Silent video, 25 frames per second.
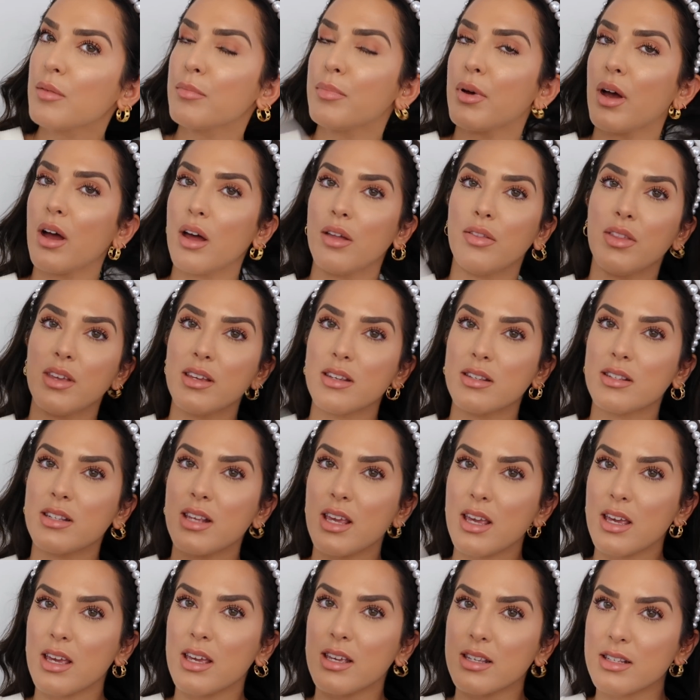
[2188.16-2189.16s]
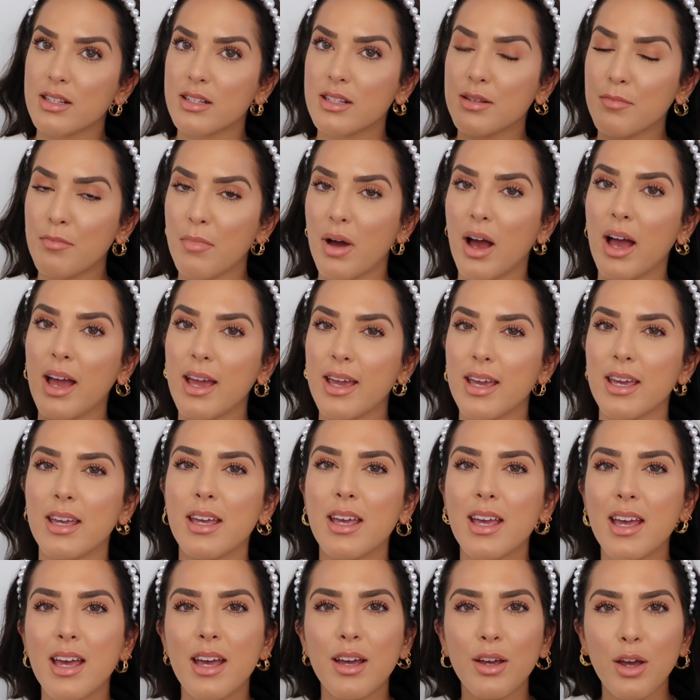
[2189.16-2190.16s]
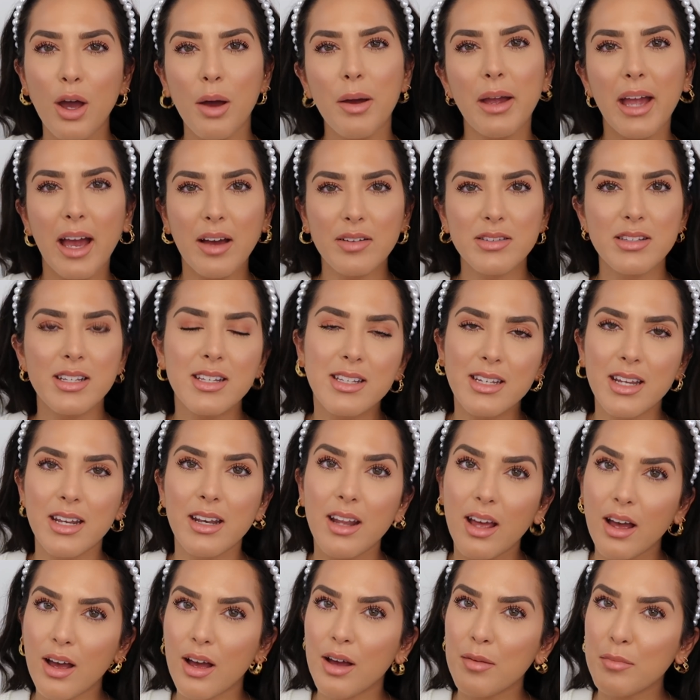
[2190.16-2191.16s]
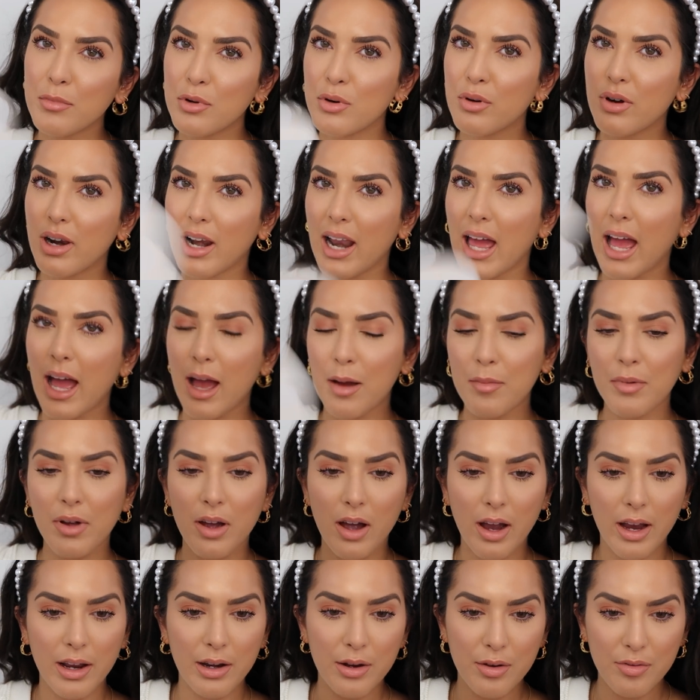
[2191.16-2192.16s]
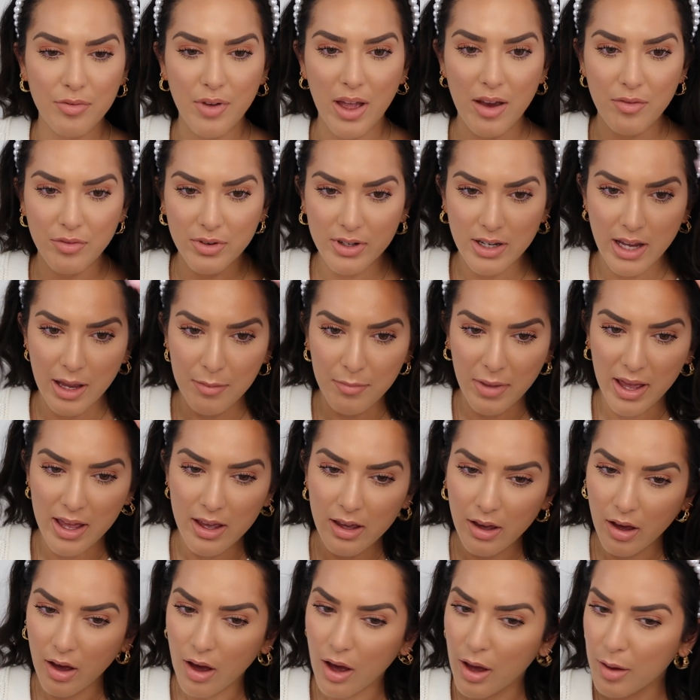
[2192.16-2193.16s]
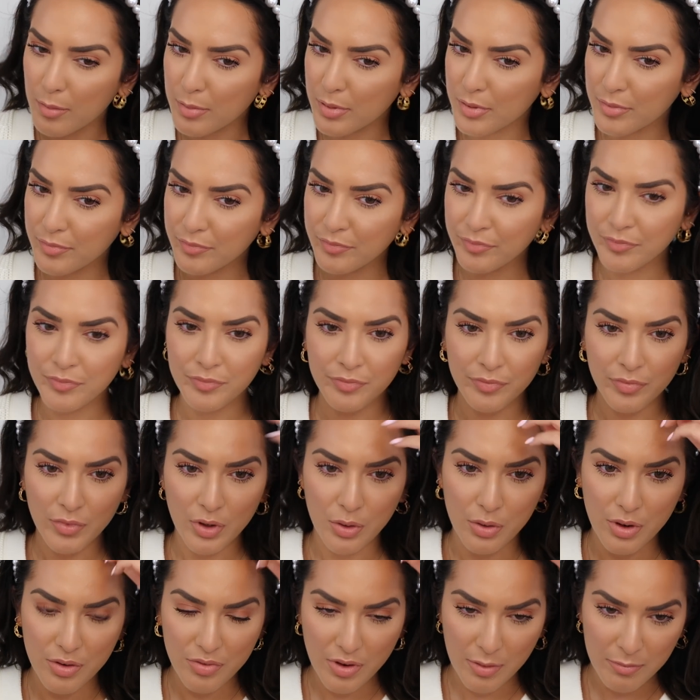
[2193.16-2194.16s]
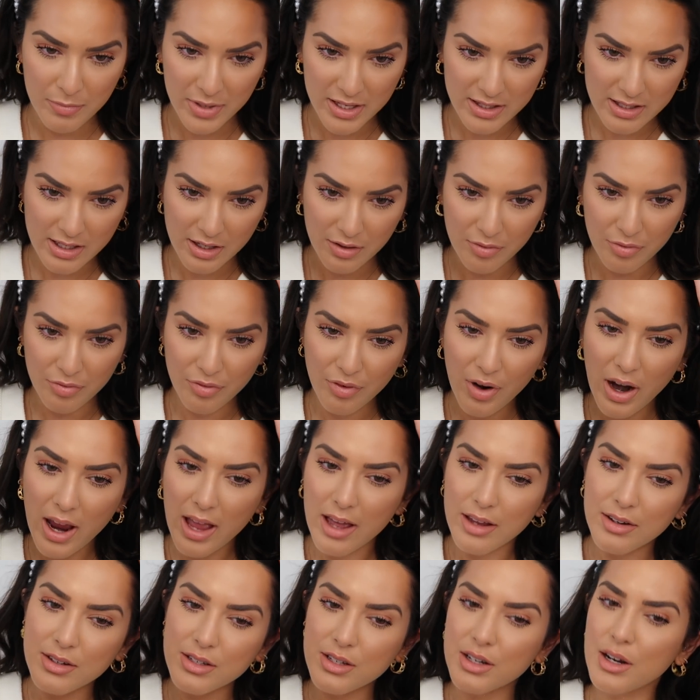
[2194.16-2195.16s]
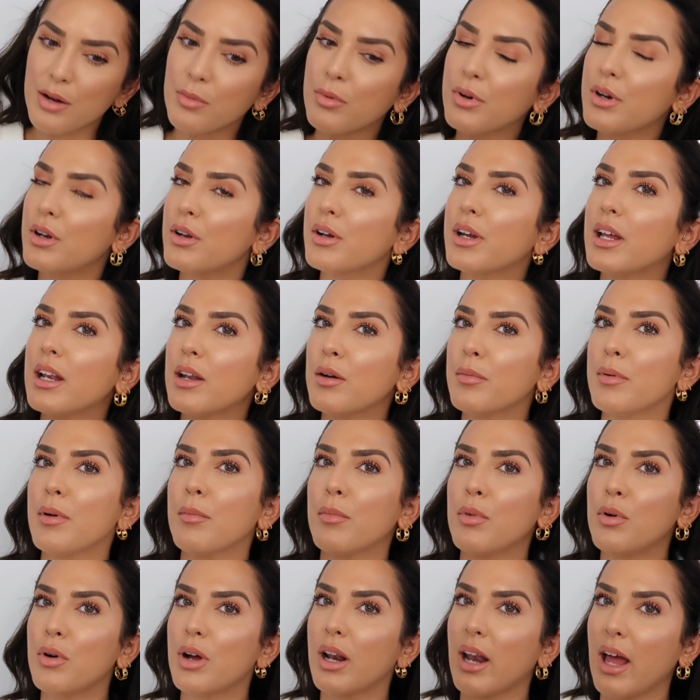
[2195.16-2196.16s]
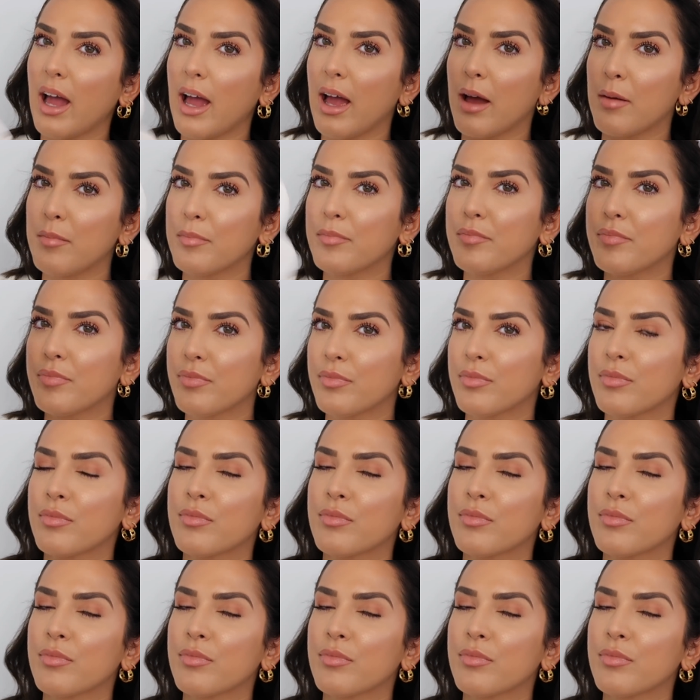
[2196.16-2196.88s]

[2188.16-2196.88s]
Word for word: But this is my going out to dinner, more glam kind of everyday makeup. Or if I'm meeting a friend and I want to look a little bit more glam.